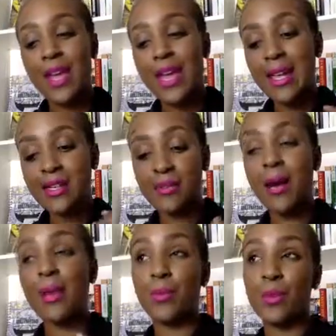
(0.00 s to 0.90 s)
it's
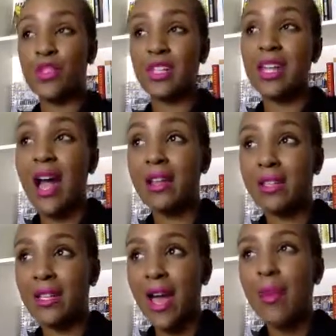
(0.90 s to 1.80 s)
my
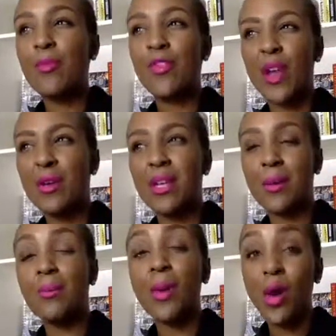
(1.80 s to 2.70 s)
personality. I'm very
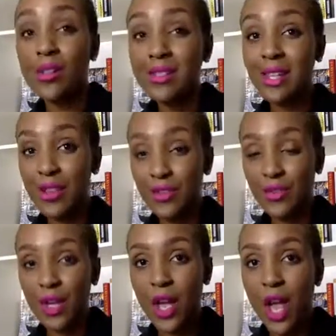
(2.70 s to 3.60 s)
impulsive.
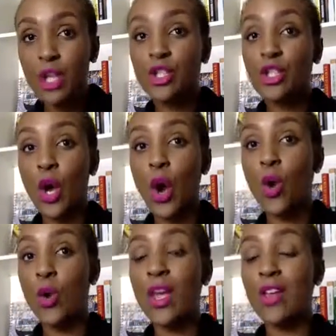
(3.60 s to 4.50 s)

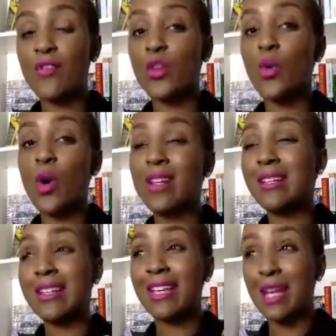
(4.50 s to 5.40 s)
So if you want
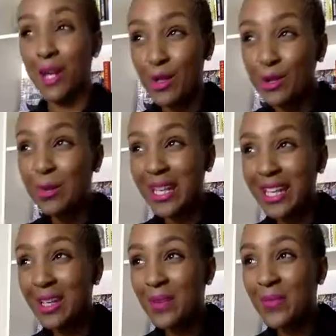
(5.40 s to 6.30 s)
to kill
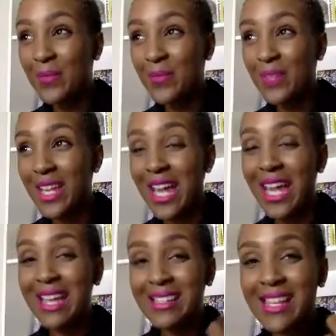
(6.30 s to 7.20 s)
me,
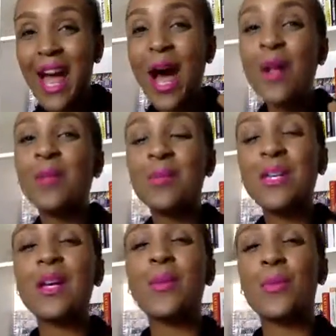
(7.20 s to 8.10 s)
tell
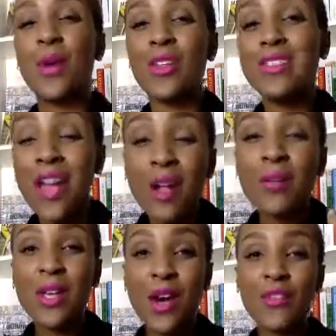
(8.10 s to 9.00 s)
me
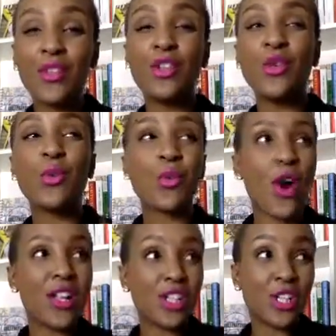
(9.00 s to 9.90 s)
of a new
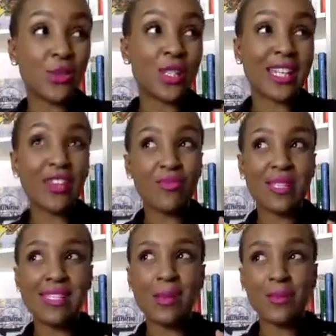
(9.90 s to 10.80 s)
project or give
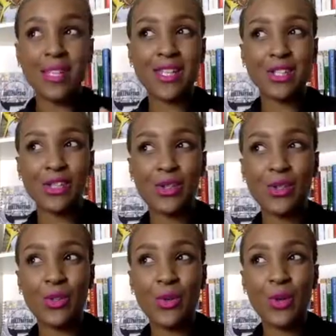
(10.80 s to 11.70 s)
me something to
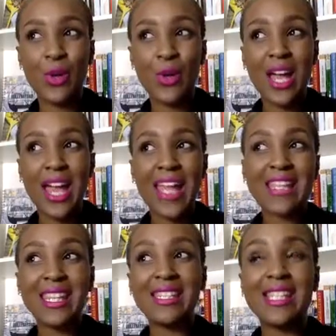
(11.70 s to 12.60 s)
do,
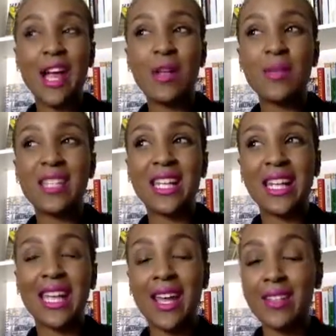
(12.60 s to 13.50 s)
and then tell me that
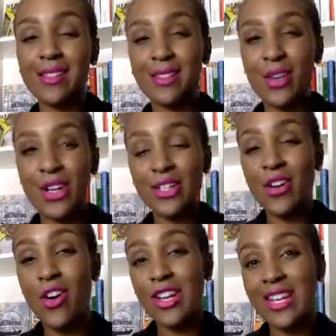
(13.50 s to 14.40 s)
I can't start
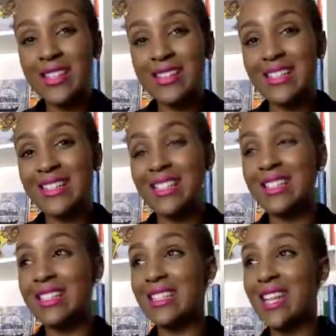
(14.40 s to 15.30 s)
on it
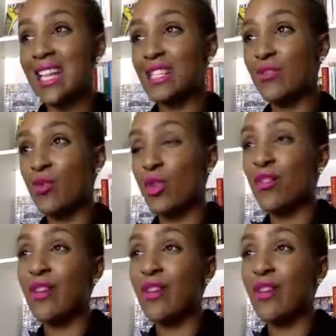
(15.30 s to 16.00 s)
until the next 4 or